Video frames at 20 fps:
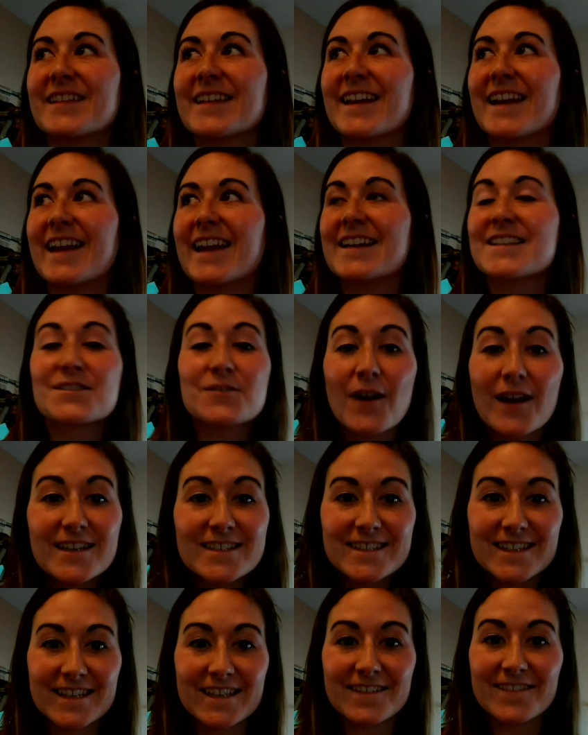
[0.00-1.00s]
It's
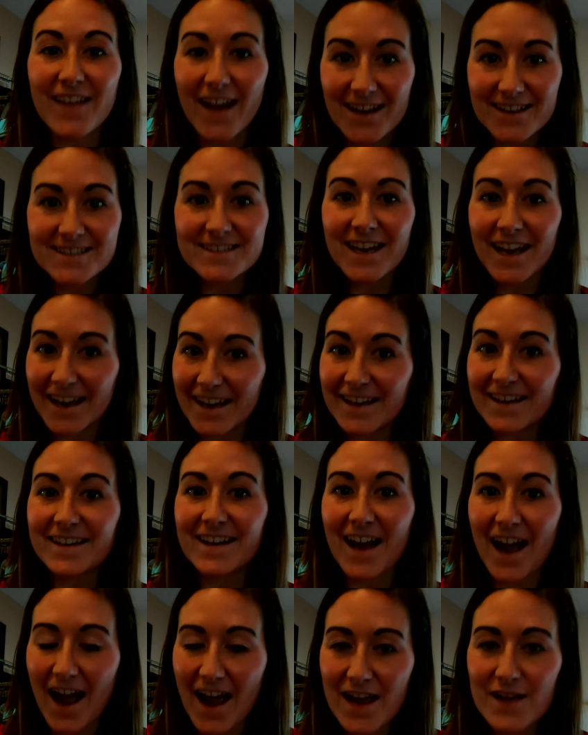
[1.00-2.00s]
crazy. Last night,
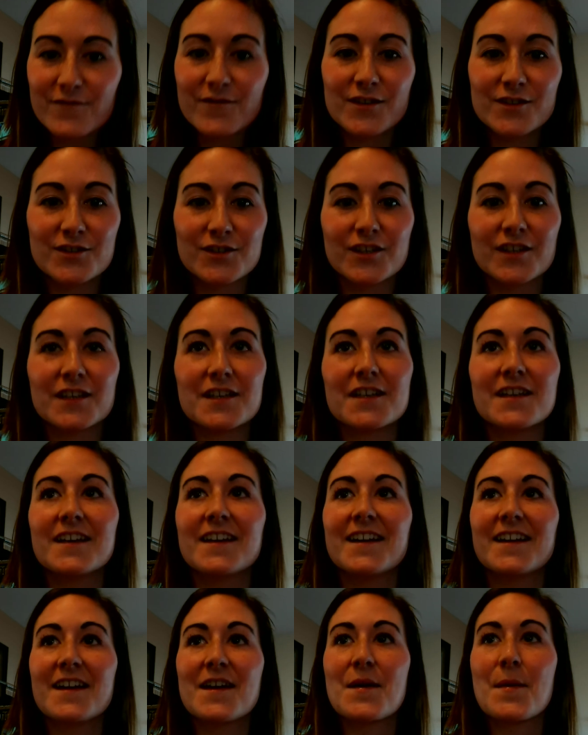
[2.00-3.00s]
I officially
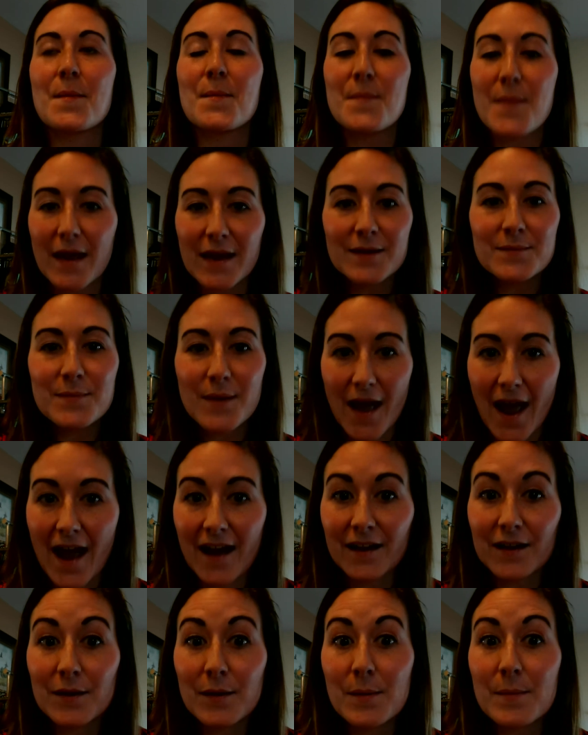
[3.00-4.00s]
made
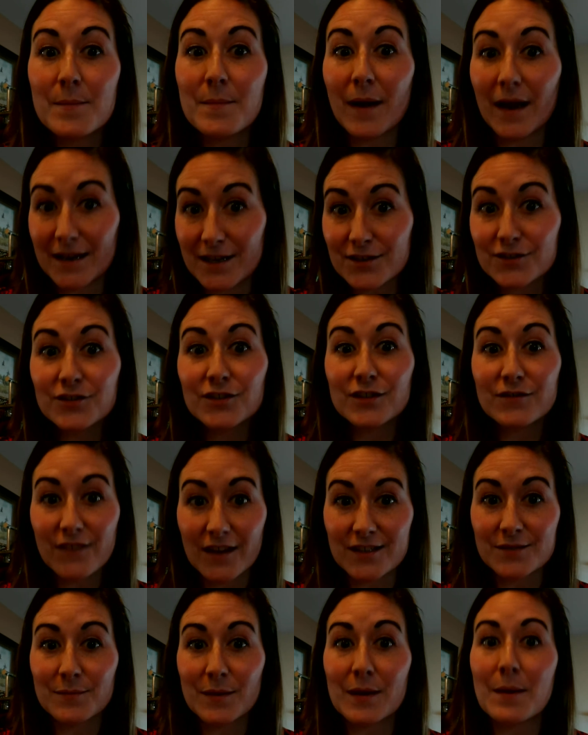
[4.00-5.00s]
back my initial
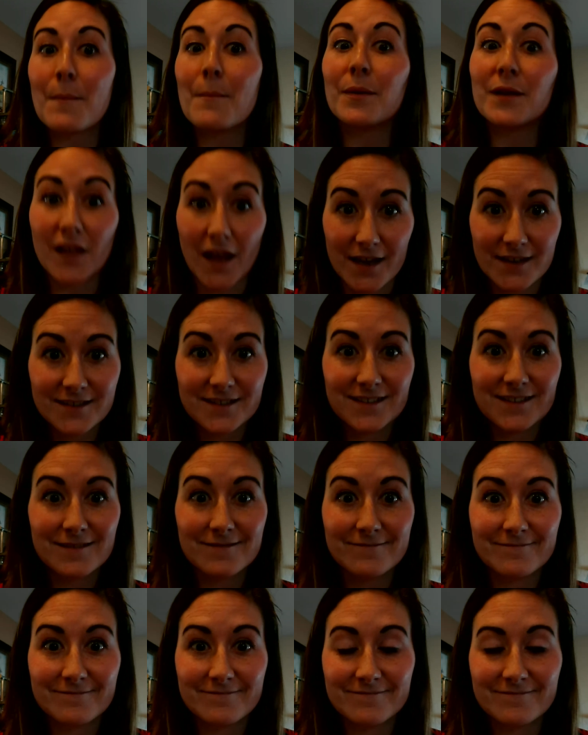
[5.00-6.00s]
investment plus.
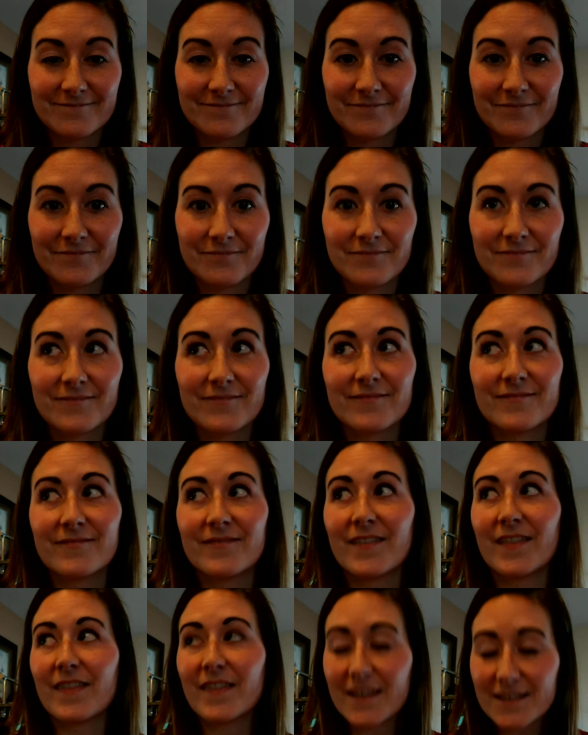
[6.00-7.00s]

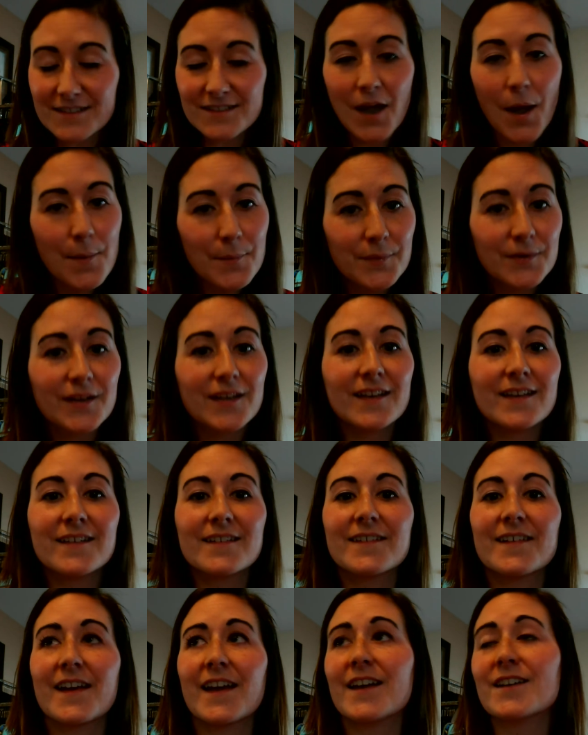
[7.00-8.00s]
This
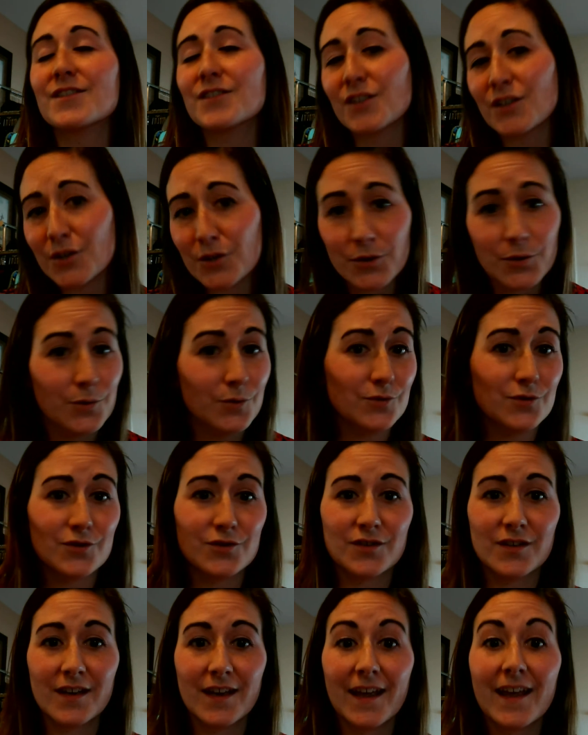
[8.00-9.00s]
company is
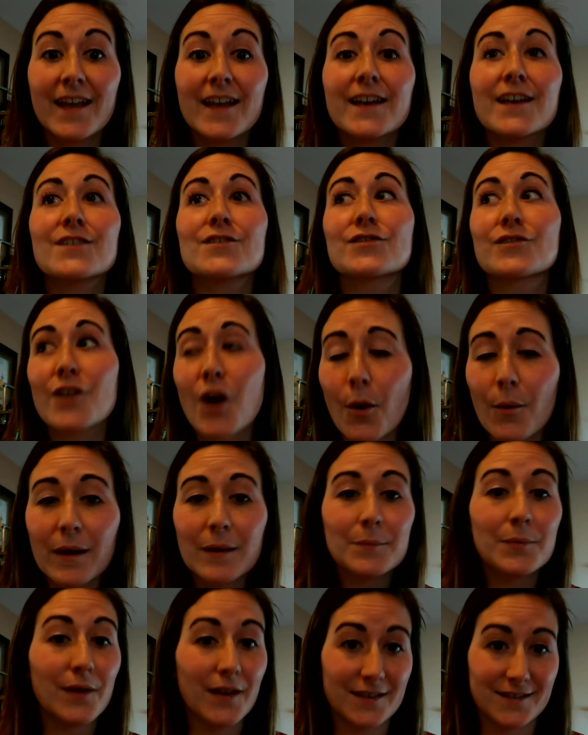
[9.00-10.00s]
huge. It is
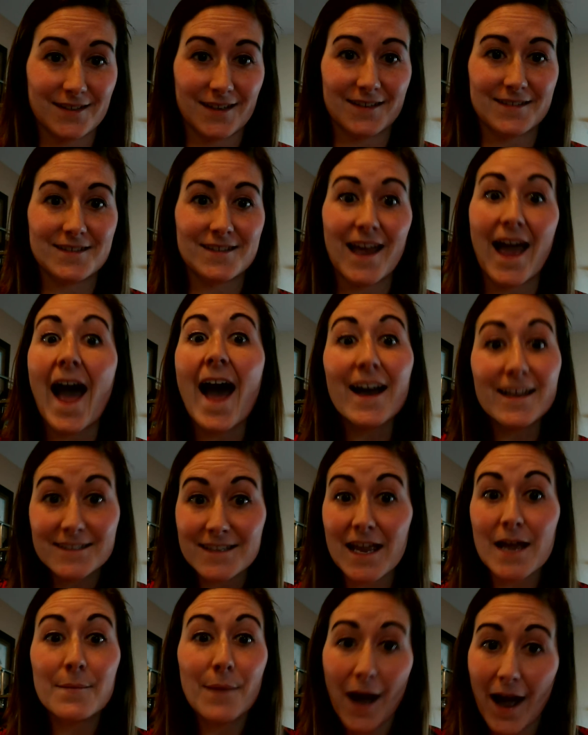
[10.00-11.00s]
going places, as
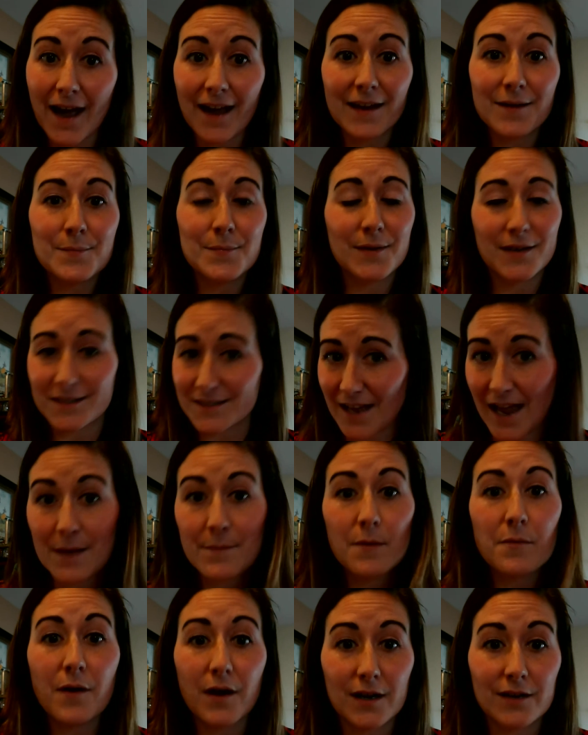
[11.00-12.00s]
am I, because I am
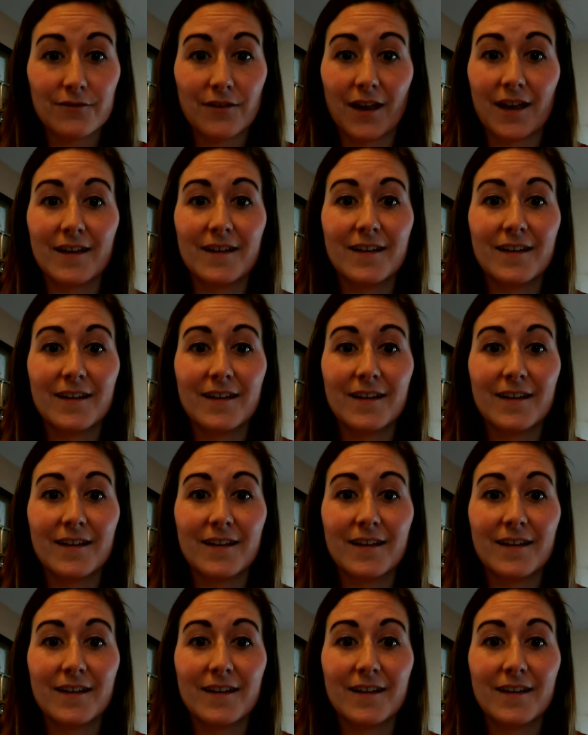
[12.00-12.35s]
a part of it.